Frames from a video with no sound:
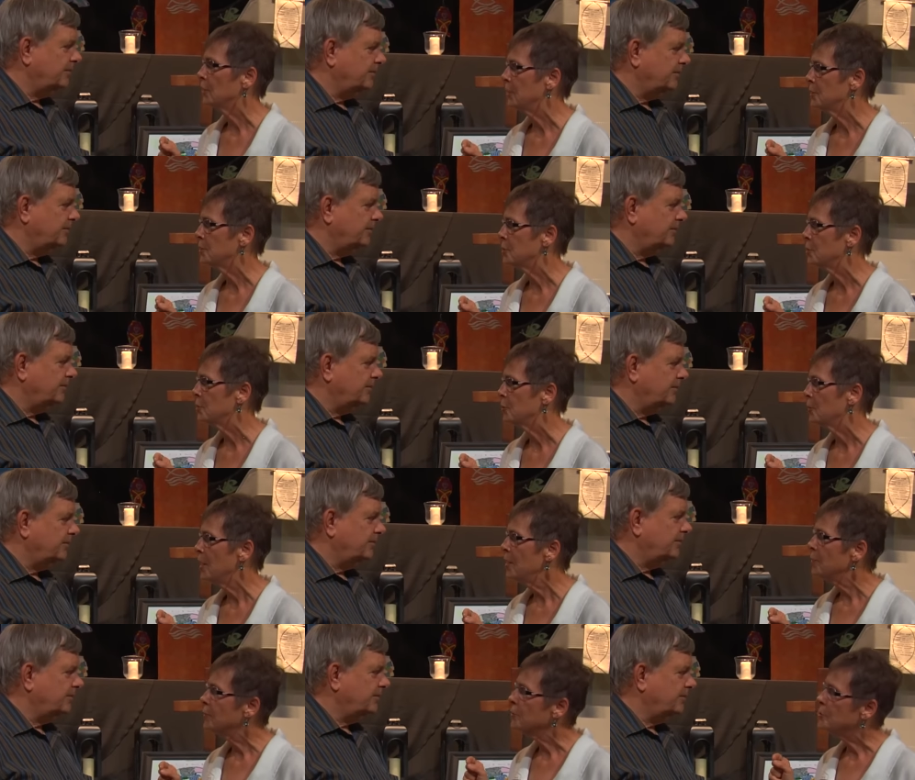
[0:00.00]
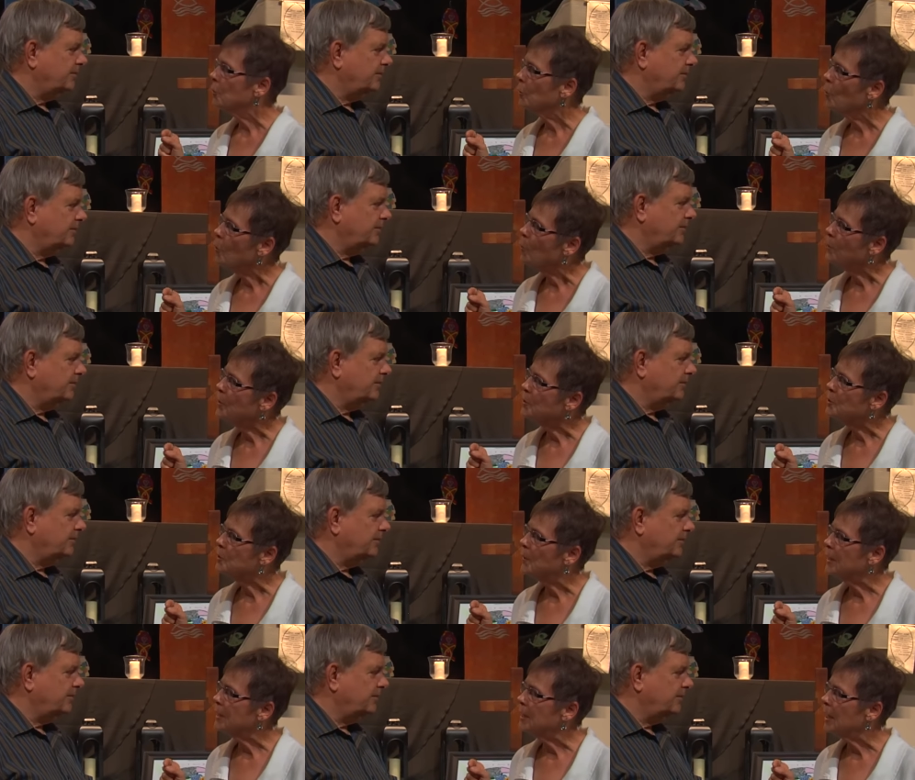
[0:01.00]
Speaker 1: issue that you're hoping
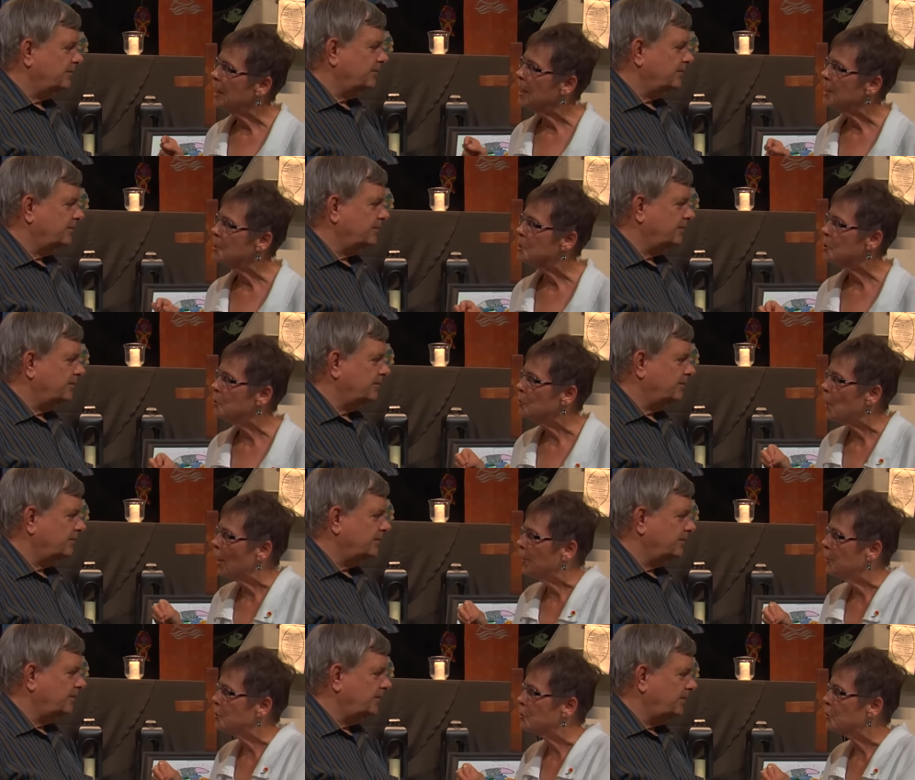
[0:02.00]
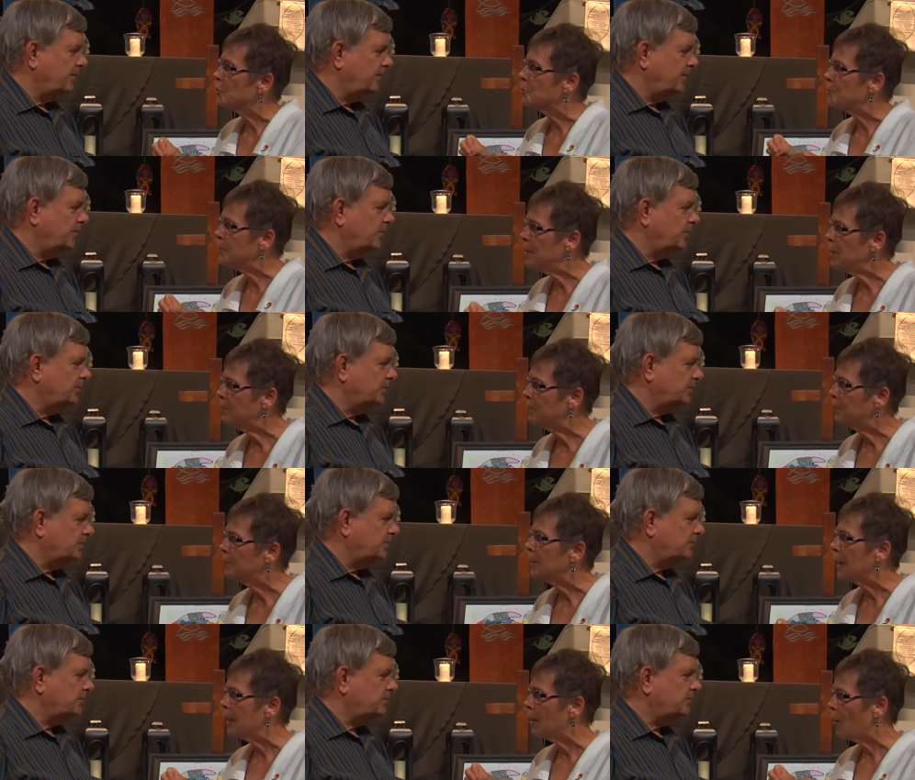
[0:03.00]
to engage United Church
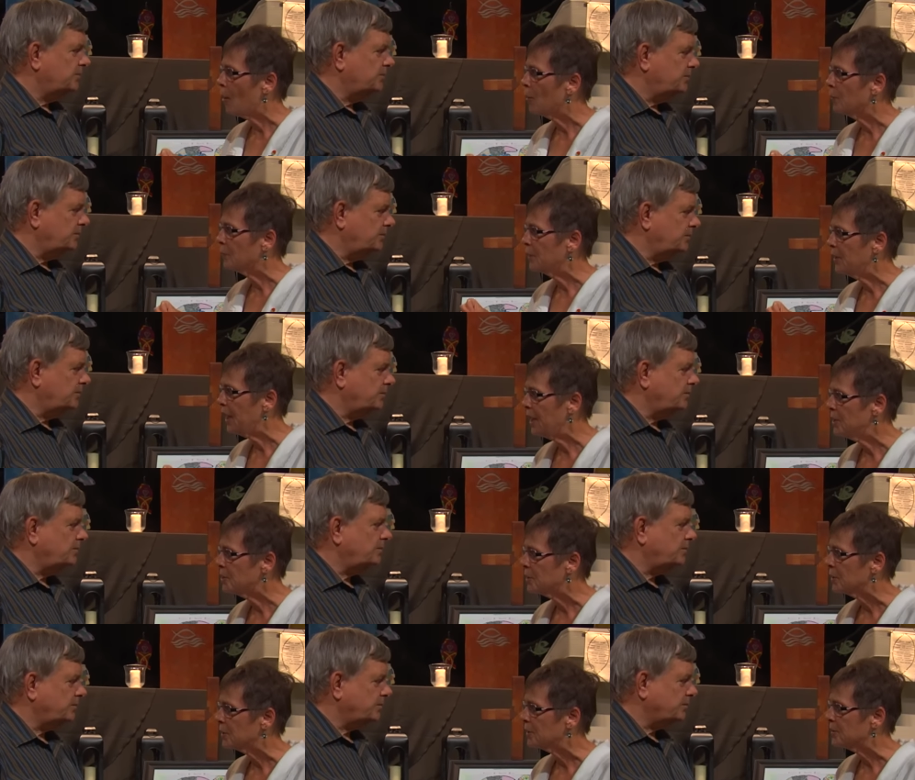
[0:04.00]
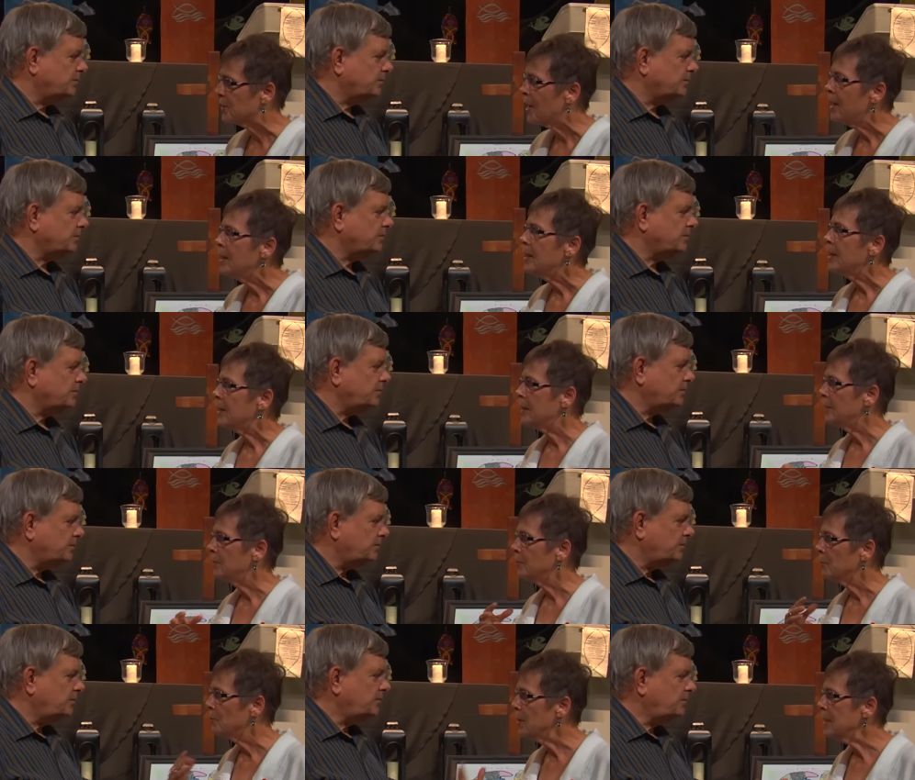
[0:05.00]
people and congregations
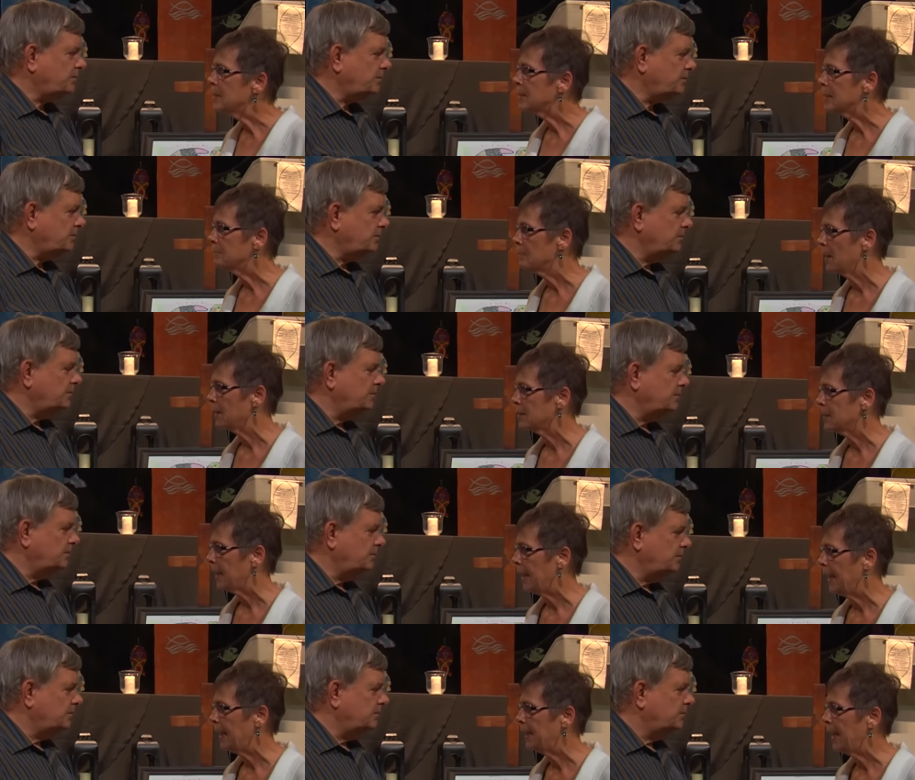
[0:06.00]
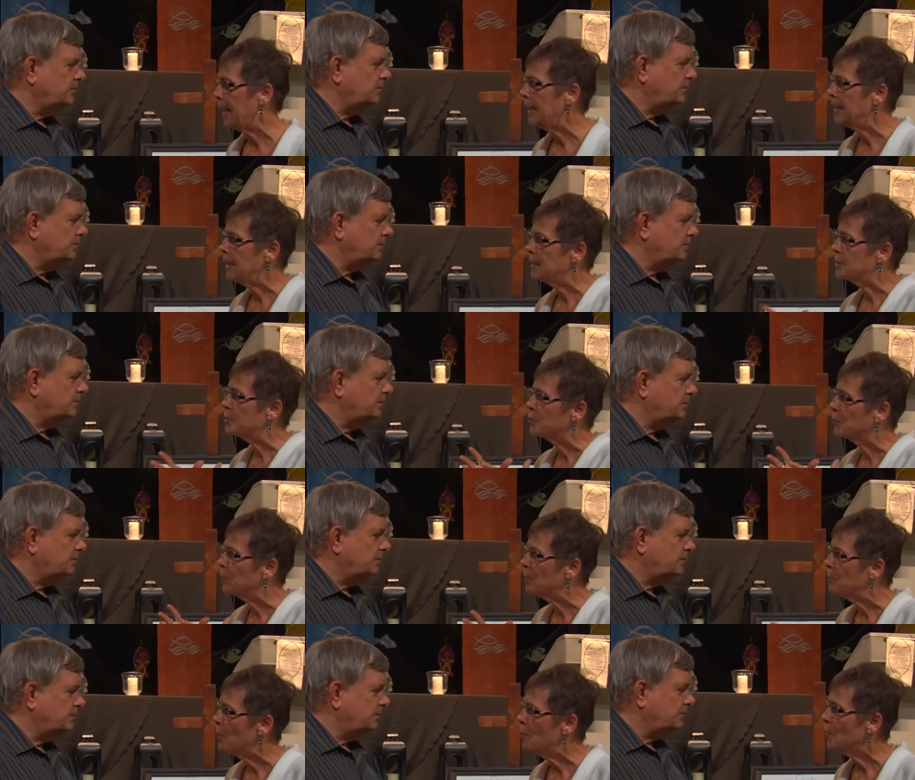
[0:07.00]
in the weeks and months ahead, and it's the
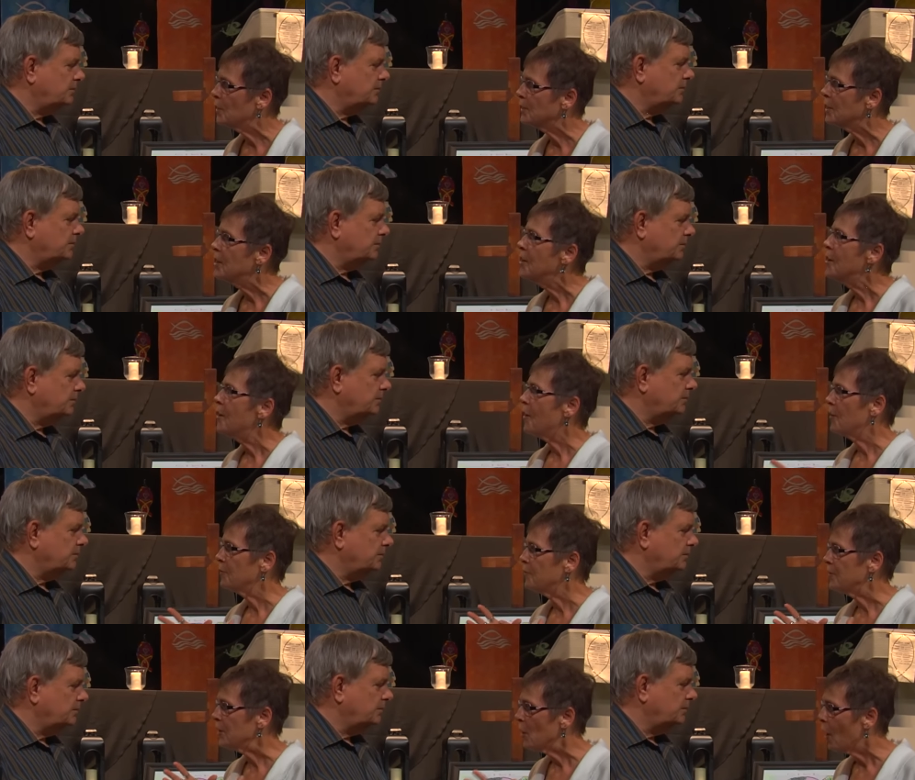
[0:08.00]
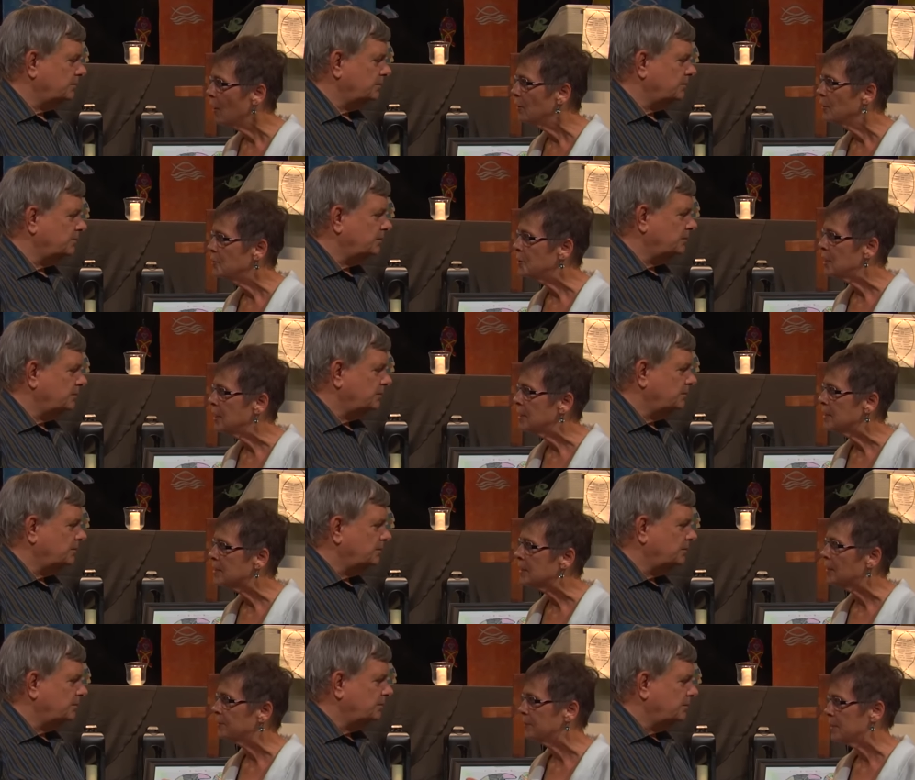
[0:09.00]
report on
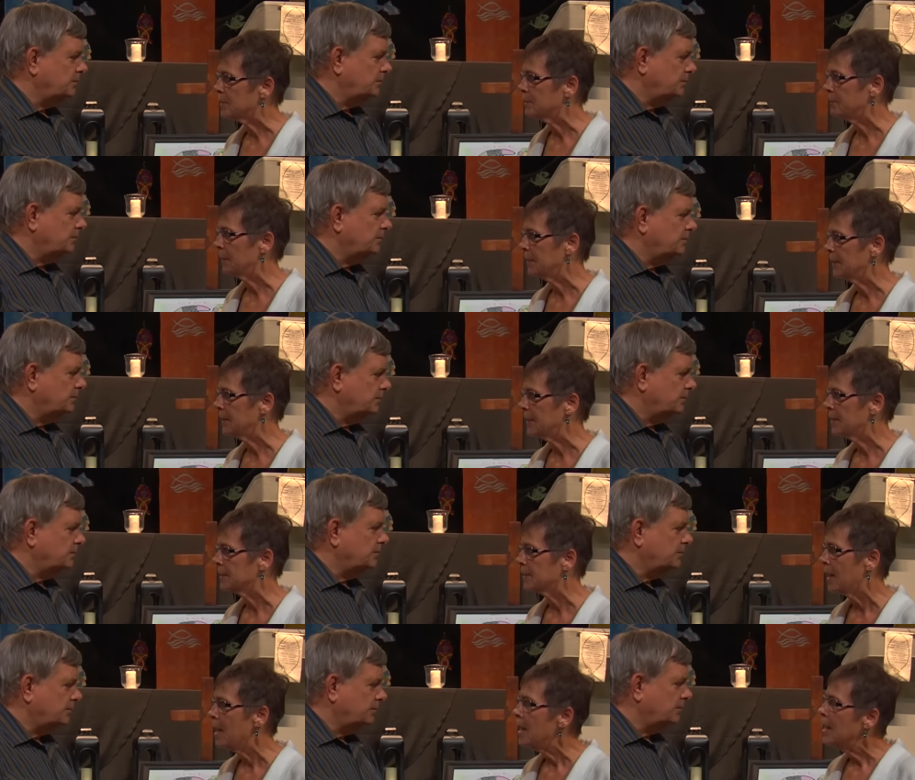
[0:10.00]
theologies of disabilities.